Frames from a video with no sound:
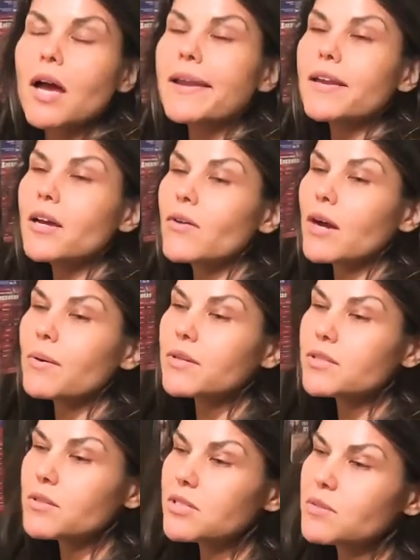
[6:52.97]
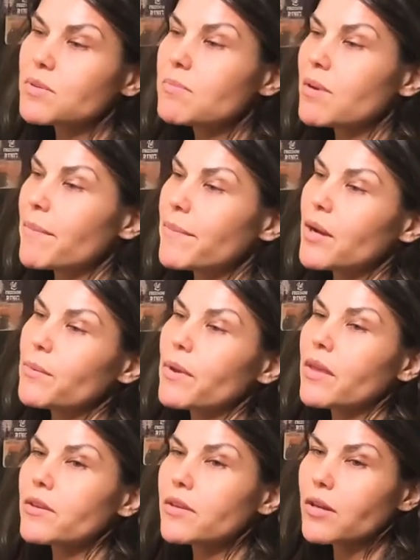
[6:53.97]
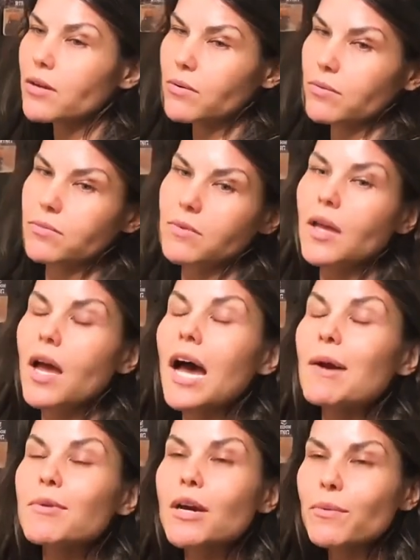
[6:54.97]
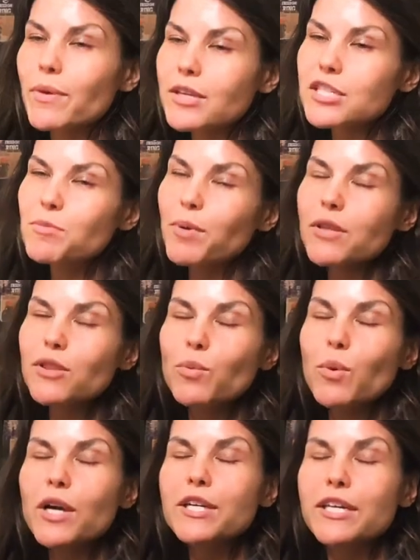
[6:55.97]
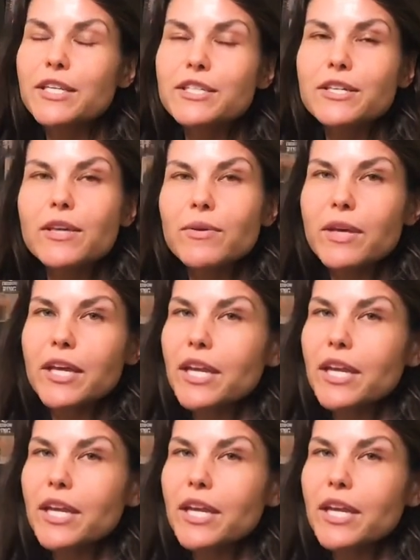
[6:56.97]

I know. I want something sweet, but I'm not willing to go. I'm not okay, I'll go and you stay here.